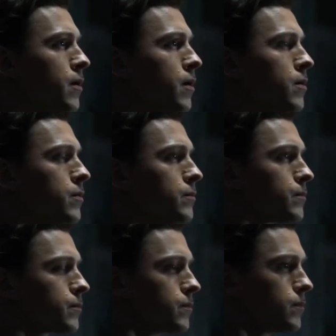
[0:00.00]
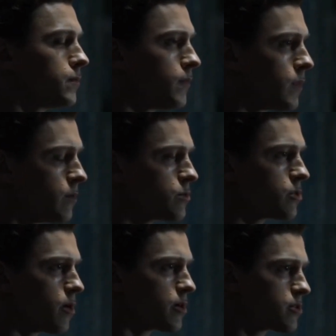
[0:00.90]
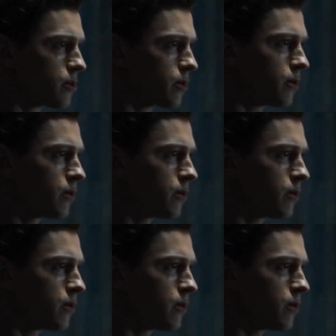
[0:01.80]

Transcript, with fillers: led to severe consequences.